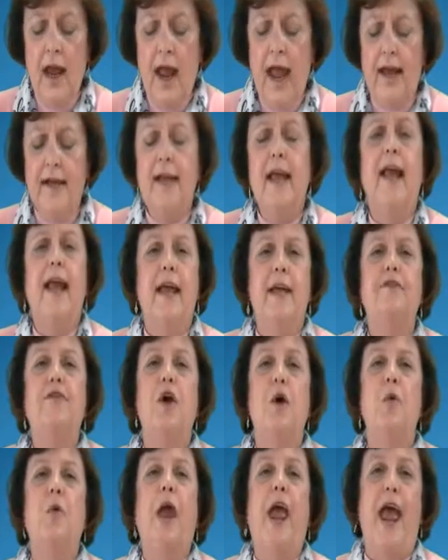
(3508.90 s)
And it's
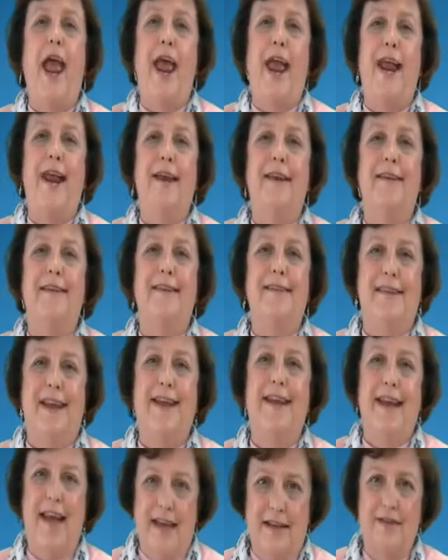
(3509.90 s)
okay to
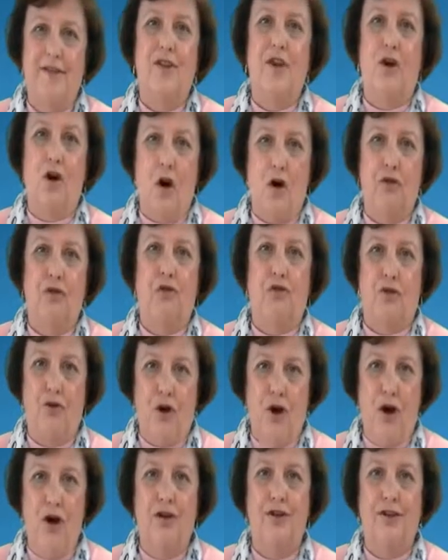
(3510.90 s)
say, yes, there are
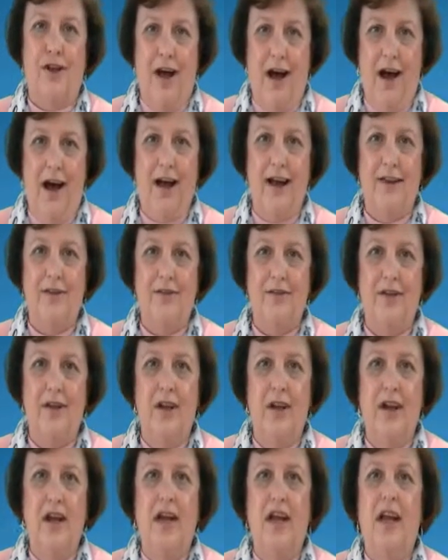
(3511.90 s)
strong ties.
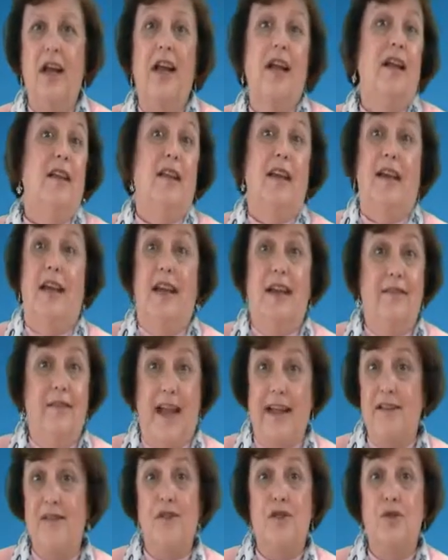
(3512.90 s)

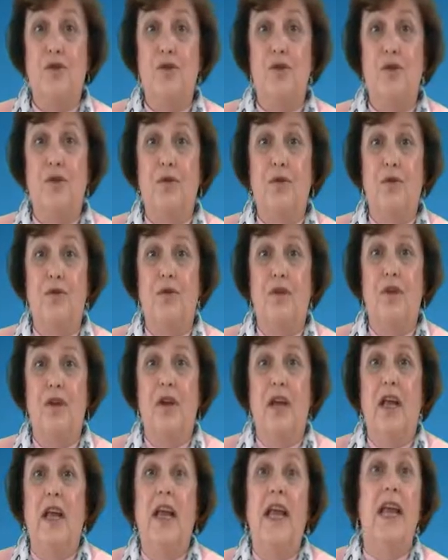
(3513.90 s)
That's the truth,
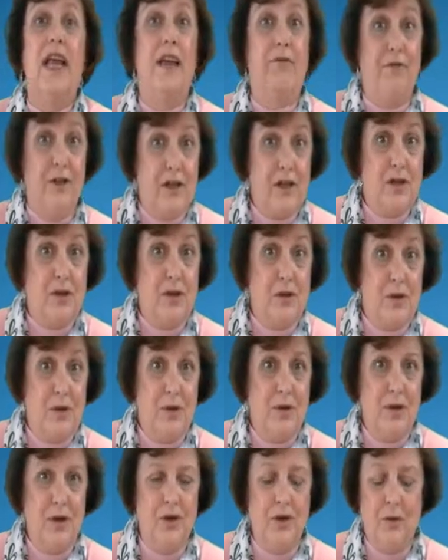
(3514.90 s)
if it's the
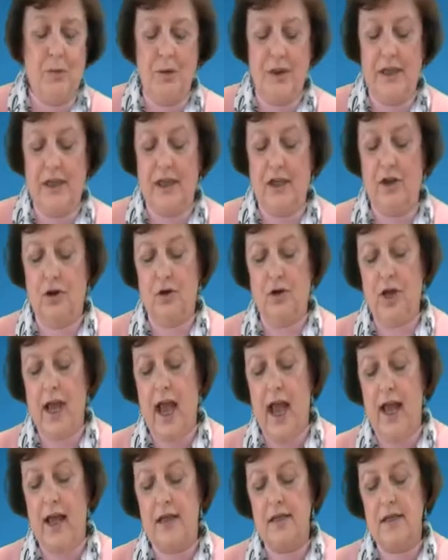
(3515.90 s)
truth in your particular
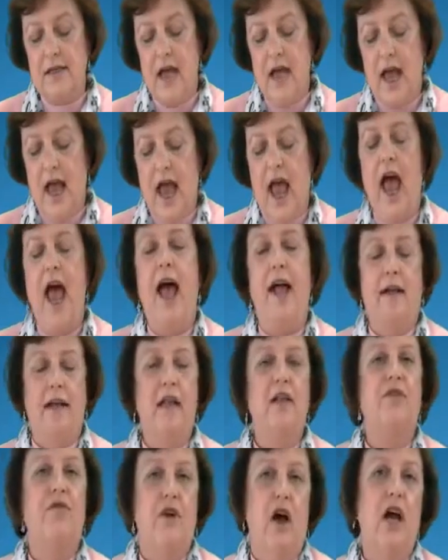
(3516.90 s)
case. And
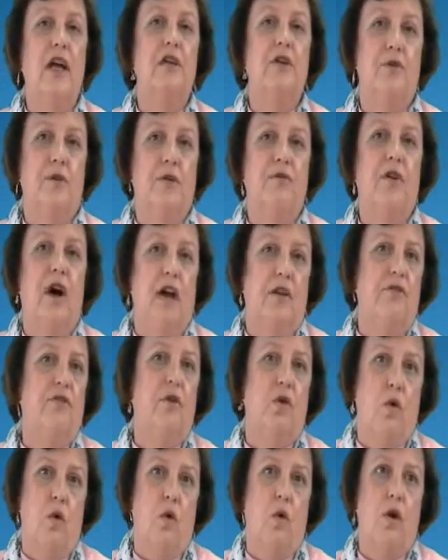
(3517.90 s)
it's fine to advise
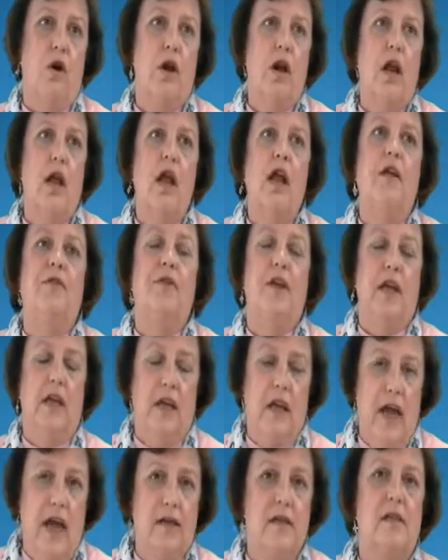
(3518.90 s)
the court that,
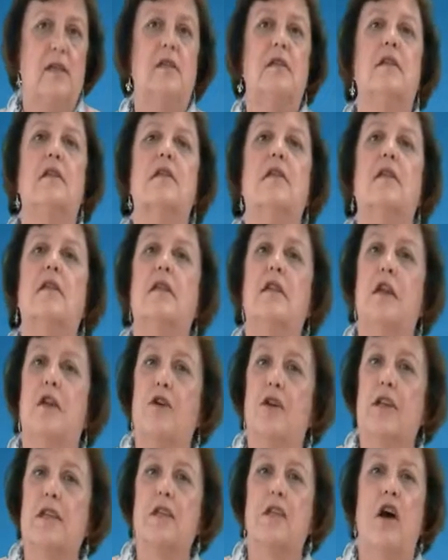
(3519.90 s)
yes,
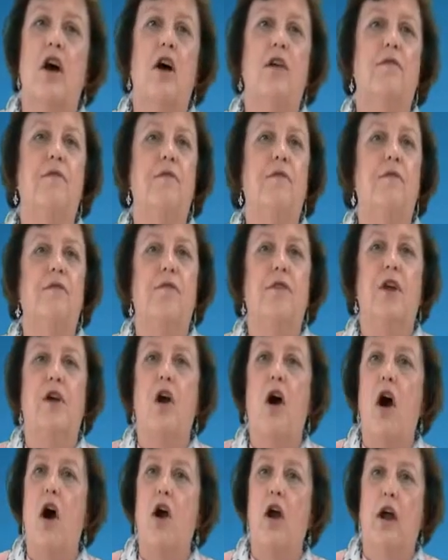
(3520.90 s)
there is love,
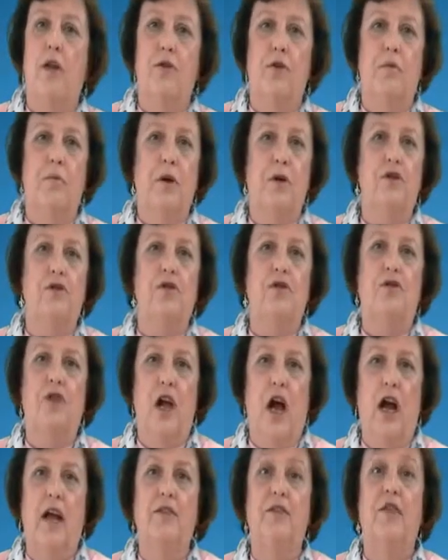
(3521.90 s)
there are other emotional
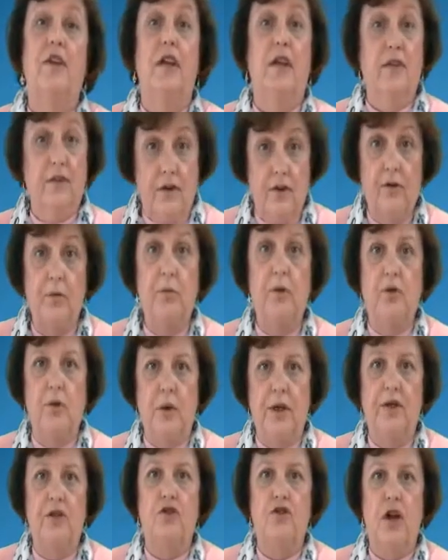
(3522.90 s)
ties that exist
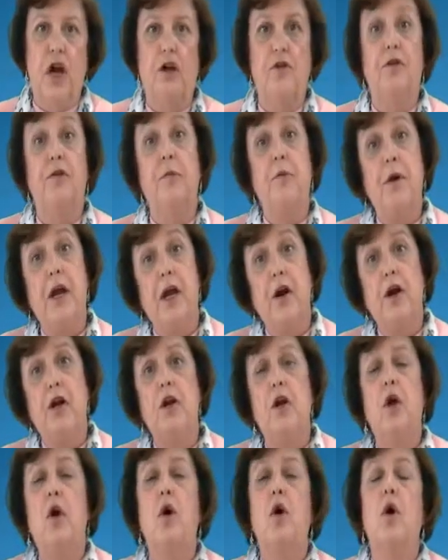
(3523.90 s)
between the child and the parent,